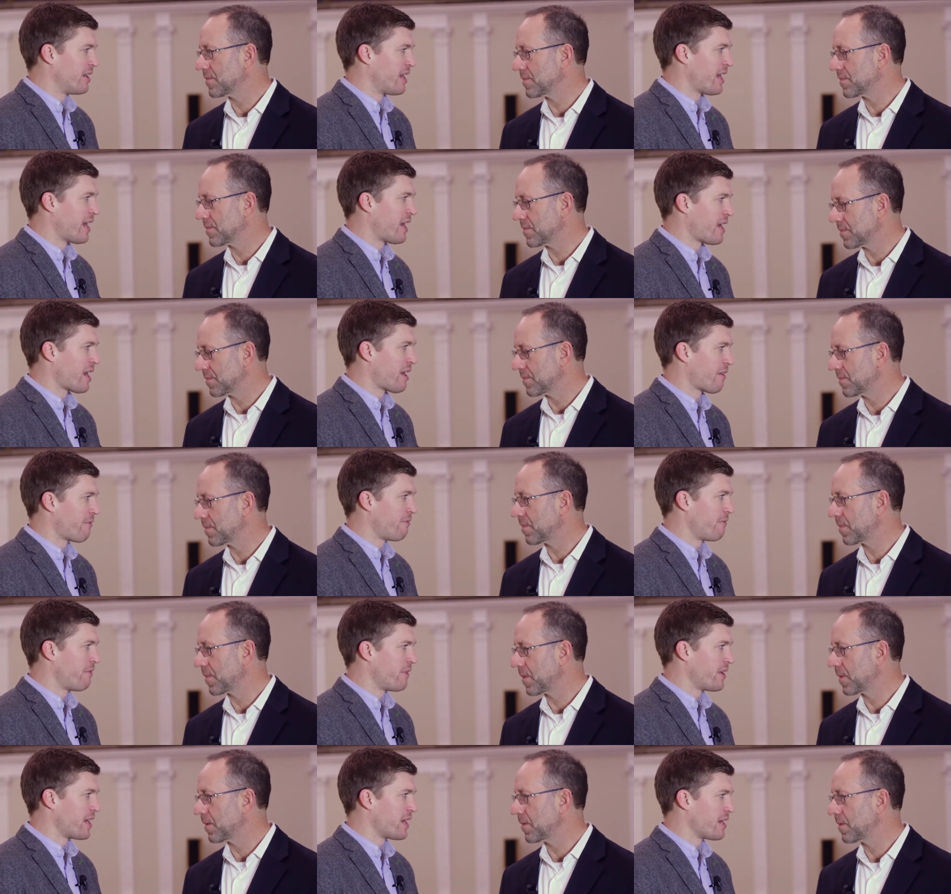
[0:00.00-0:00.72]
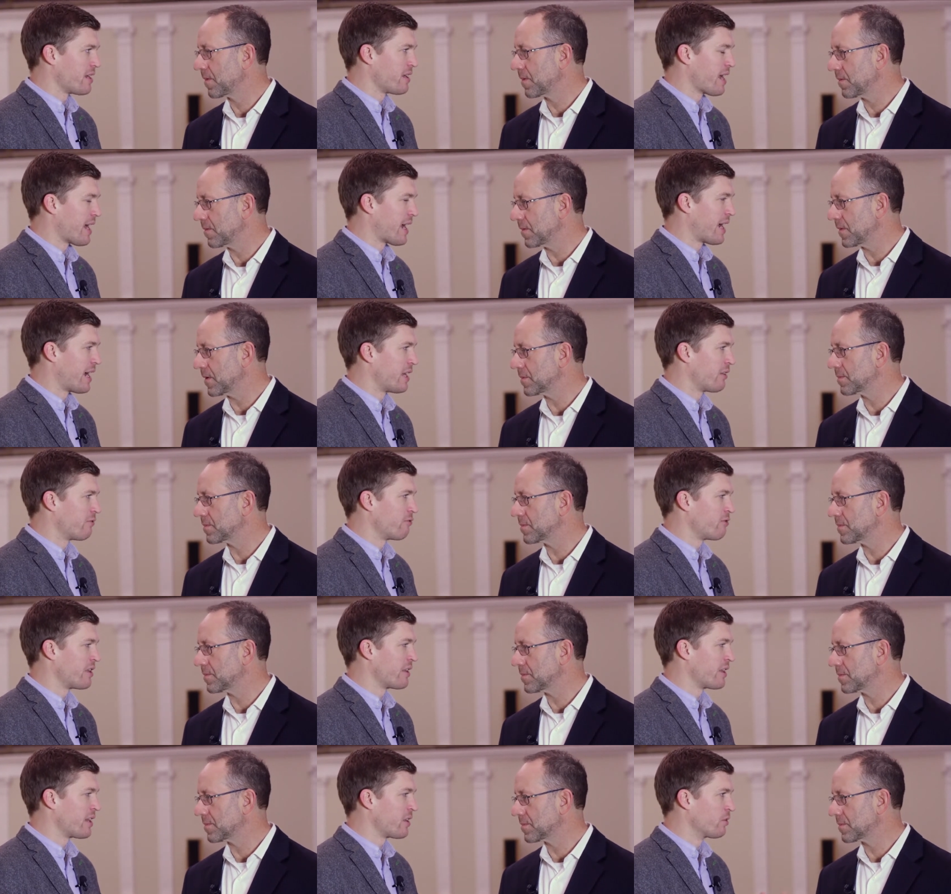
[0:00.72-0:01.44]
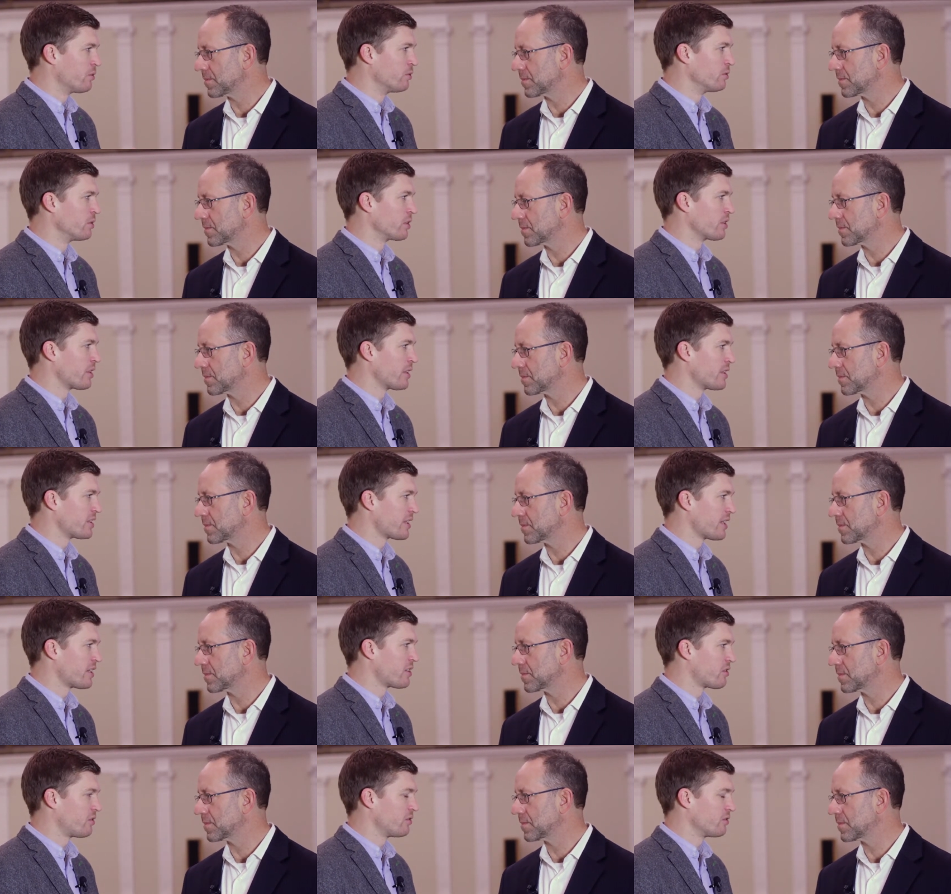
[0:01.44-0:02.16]
Speaker 1: and NFV and really the
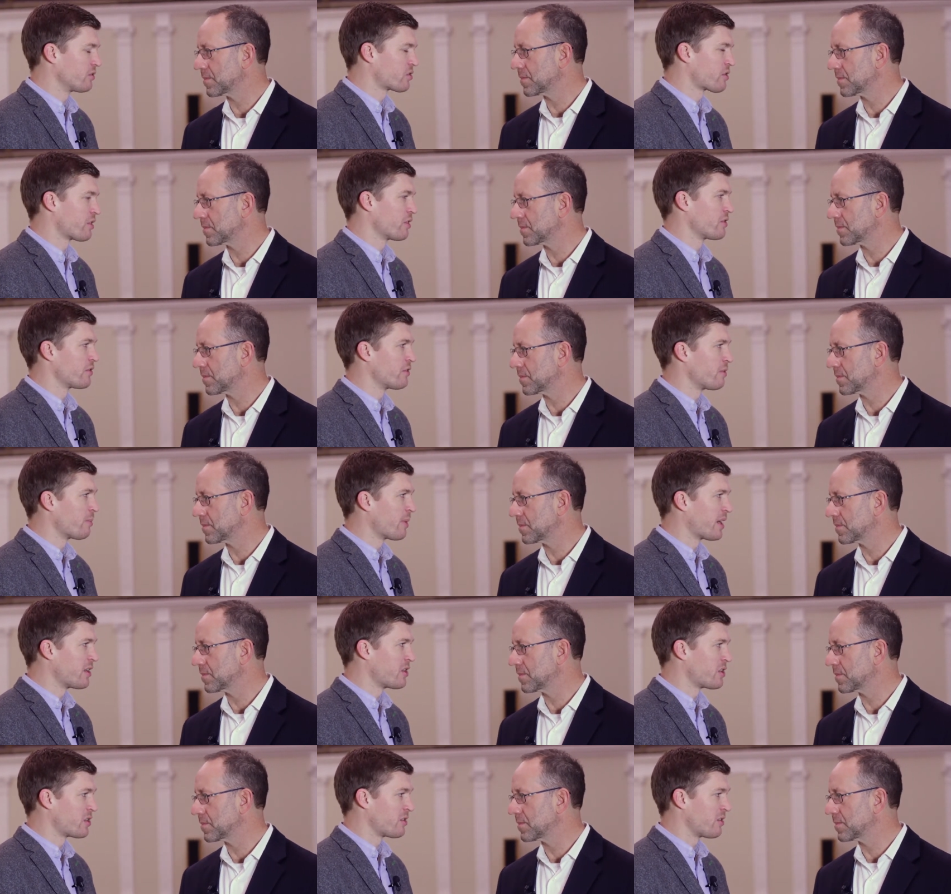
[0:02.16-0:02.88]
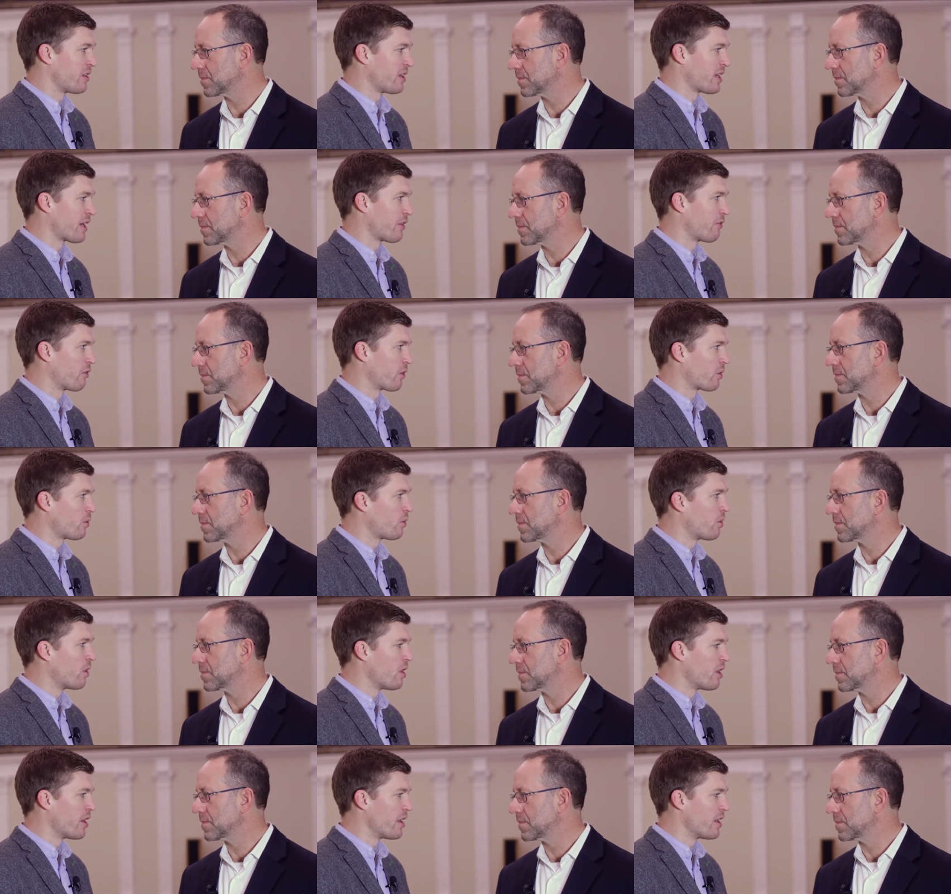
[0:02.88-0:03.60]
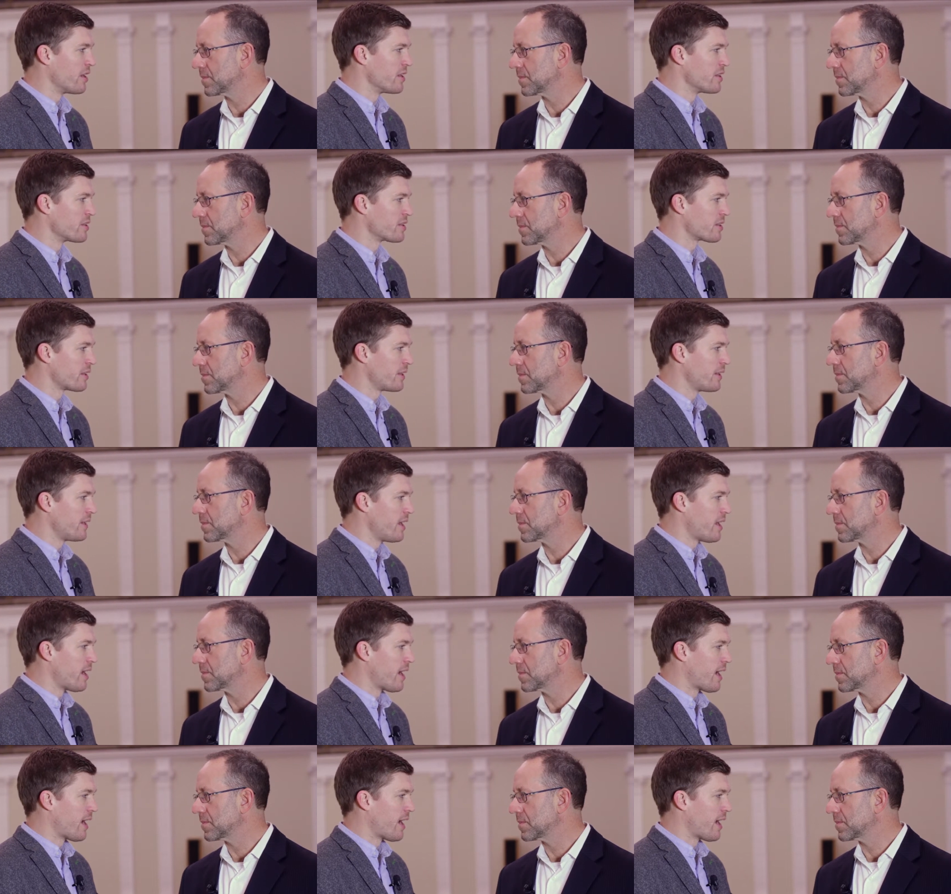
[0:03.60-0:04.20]
organisational transformation that that requires.